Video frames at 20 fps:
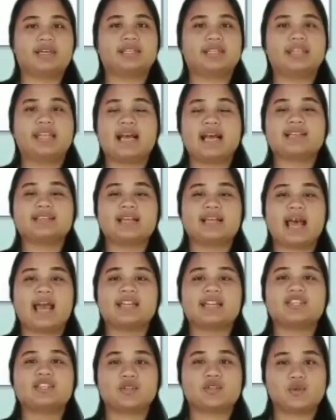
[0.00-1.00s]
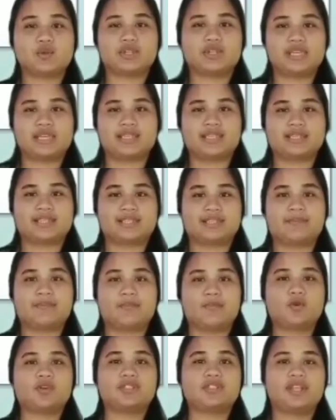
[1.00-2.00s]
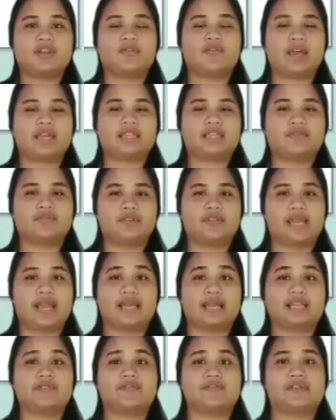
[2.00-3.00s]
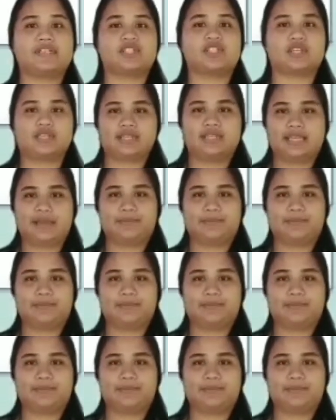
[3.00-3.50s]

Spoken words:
the assigned duties most effectively and efficiently.